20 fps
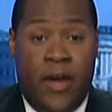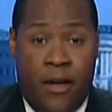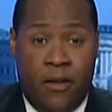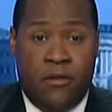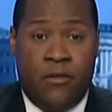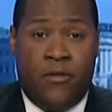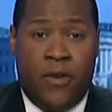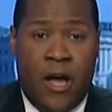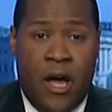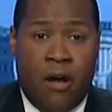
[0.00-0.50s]
the
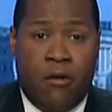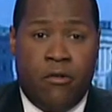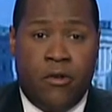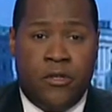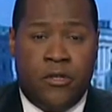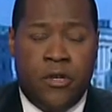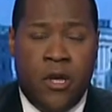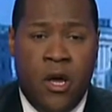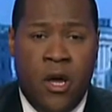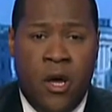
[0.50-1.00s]
hands of
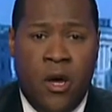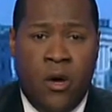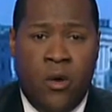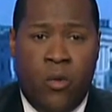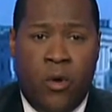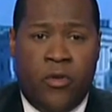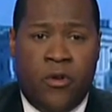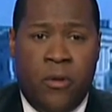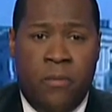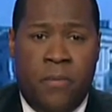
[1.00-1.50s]
Congress.
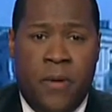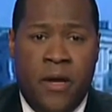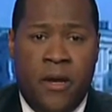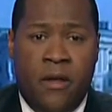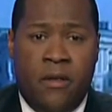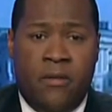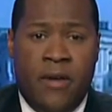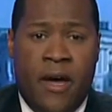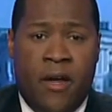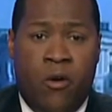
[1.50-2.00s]
With
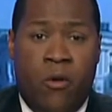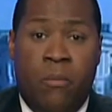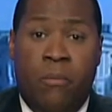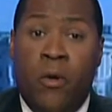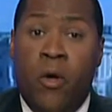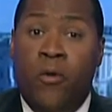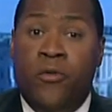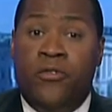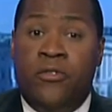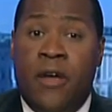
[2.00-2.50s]
competing data on
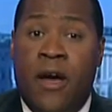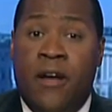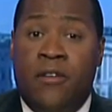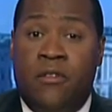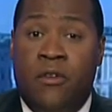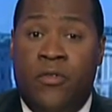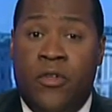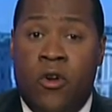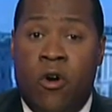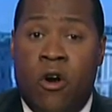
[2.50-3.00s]
both
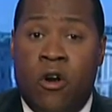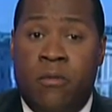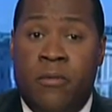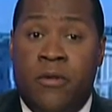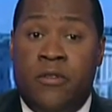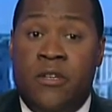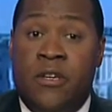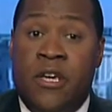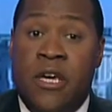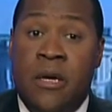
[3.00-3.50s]
sides of the
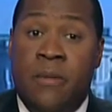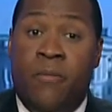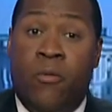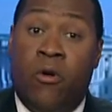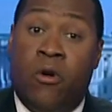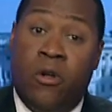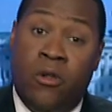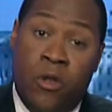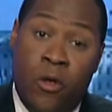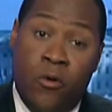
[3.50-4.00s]
argument to keep
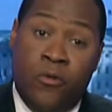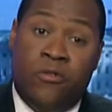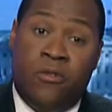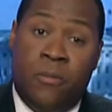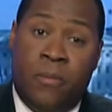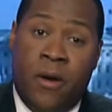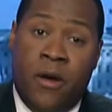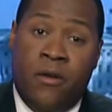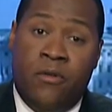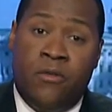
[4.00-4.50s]
or close
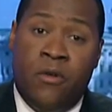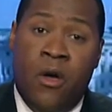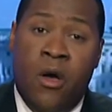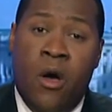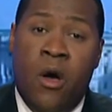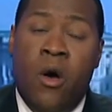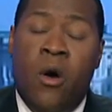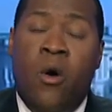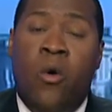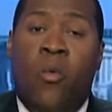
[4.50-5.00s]
the base,
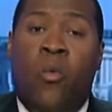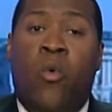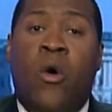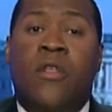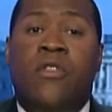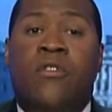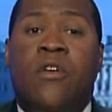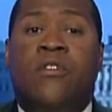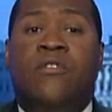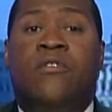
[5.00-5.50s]

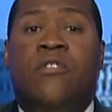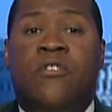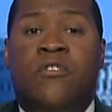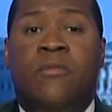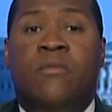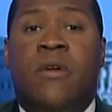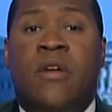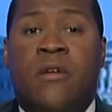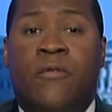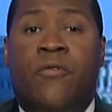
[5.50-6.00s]
what does
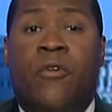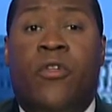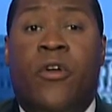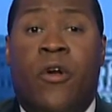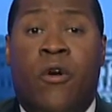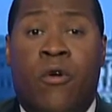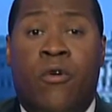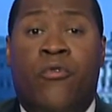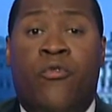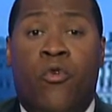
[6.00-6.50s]
this mean for
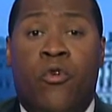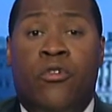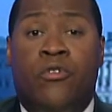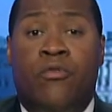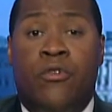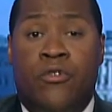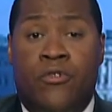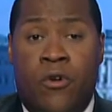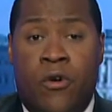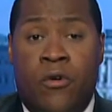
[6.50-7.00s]
the Air
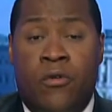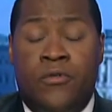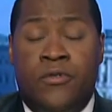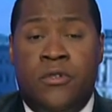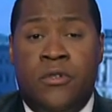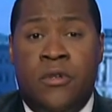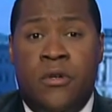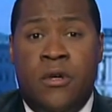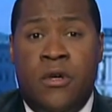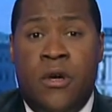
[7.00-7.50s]
Force
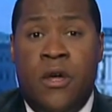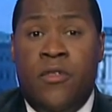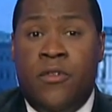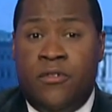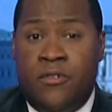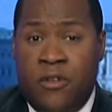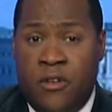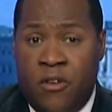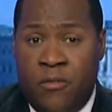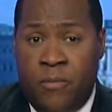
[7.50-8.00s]
Reserves in
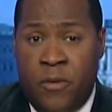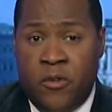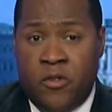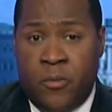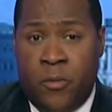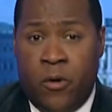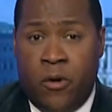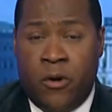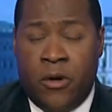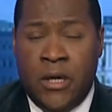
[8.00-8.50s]
the city of
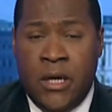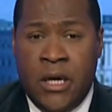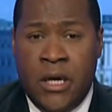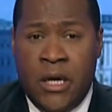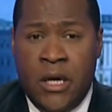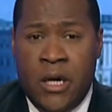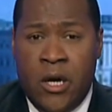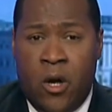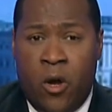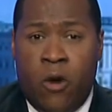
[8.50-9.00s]
Pittsburgh?
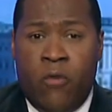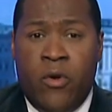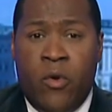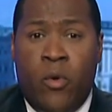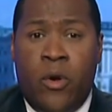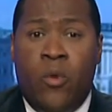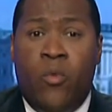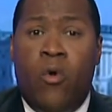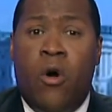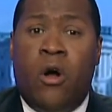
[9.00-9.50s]
Hello,
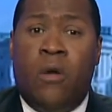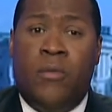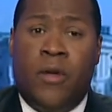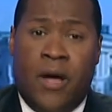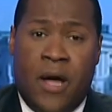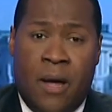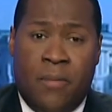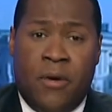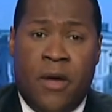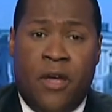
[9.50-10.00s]
everyone, and welcome
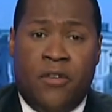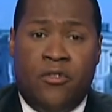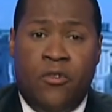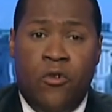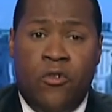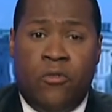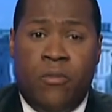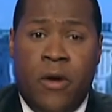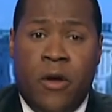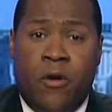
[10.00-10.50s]
to Comcast
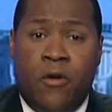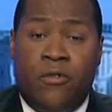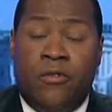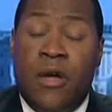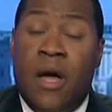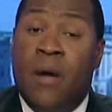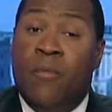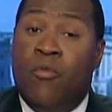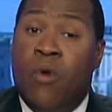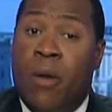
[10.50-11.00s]

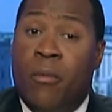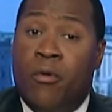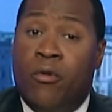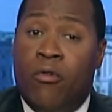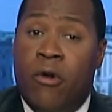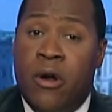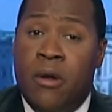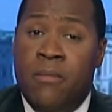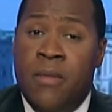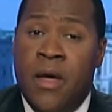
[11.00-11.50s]
Newsmakers. I'm
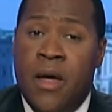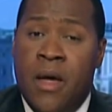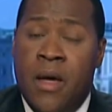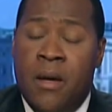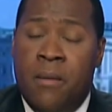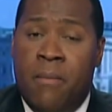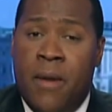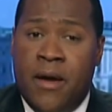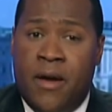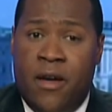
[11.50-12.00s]
Robert Trenum.
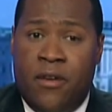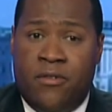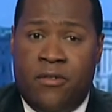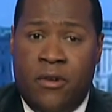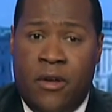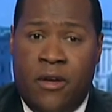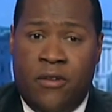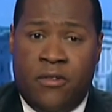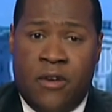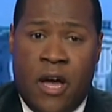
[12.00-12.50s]
My guest
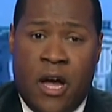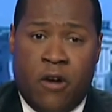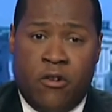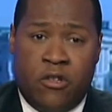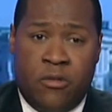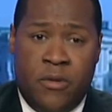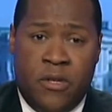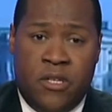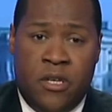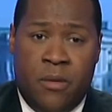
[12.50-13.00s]
today is
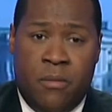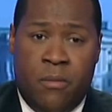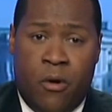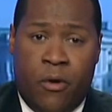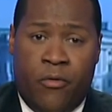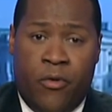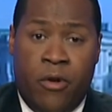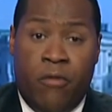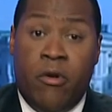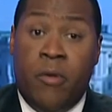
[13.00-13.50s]
Congressman Tim
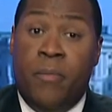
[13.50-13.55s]
Murphy,